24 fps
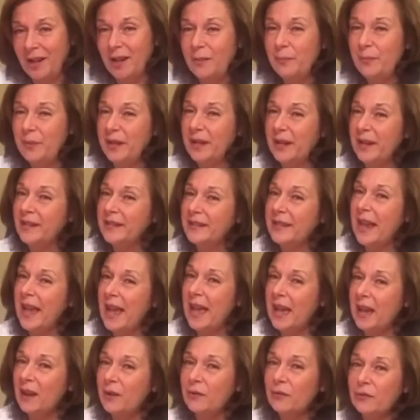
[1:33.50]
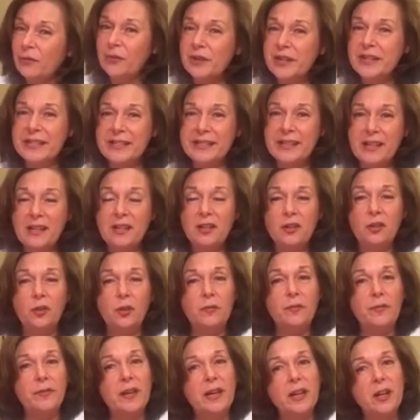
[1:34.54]
Because every single
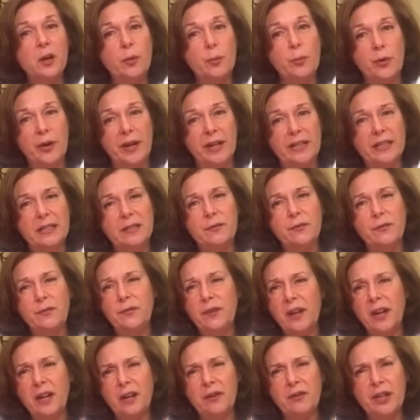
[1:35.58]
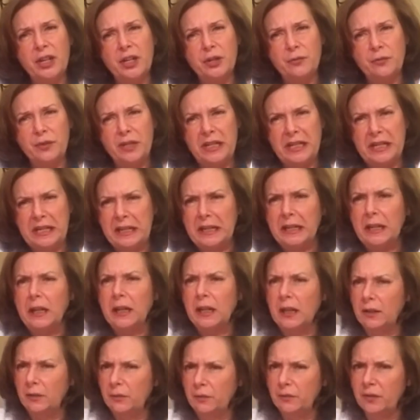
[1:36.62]
fingerprint is very unique
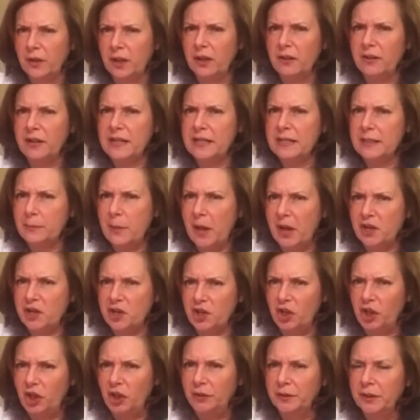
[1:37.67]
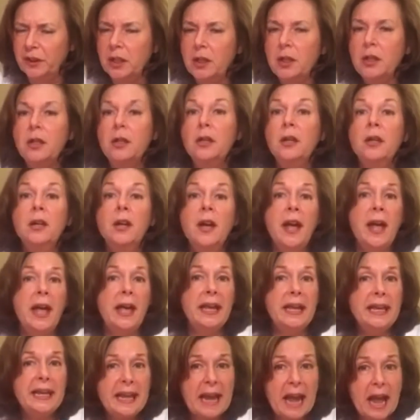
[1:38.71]
and very special.
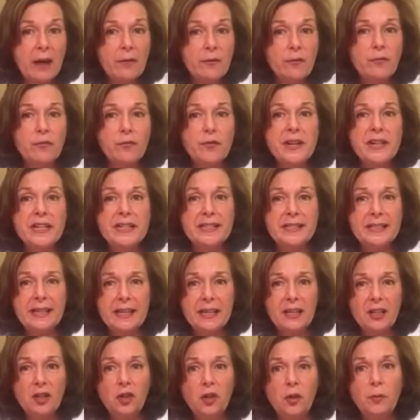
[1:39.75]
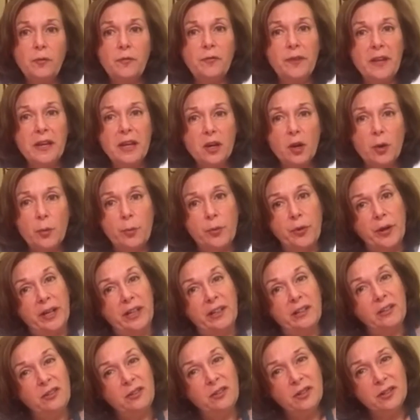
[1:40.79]
Every single
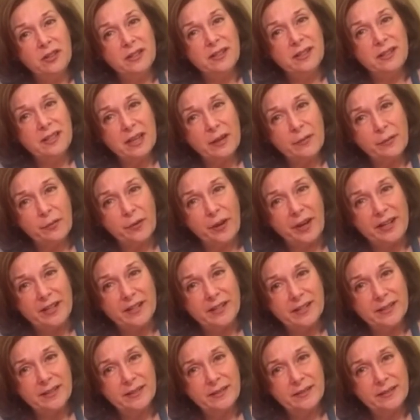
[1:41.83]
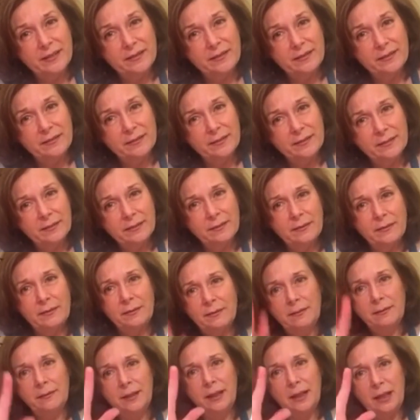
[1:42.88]
fingerprint looks different.
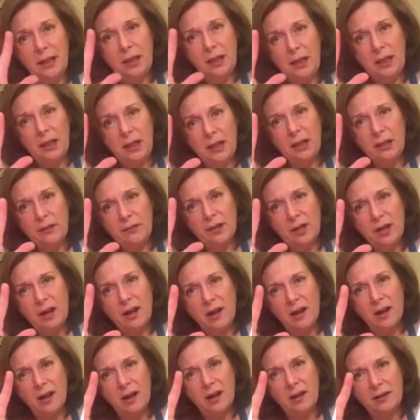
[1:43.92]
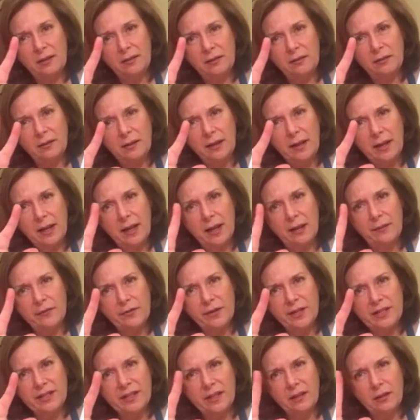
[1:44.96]
Even on
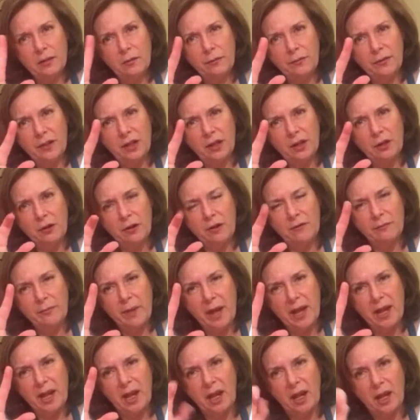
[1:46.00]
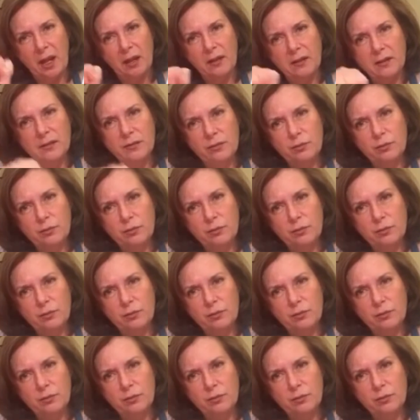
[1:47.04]
every single finger of my hand.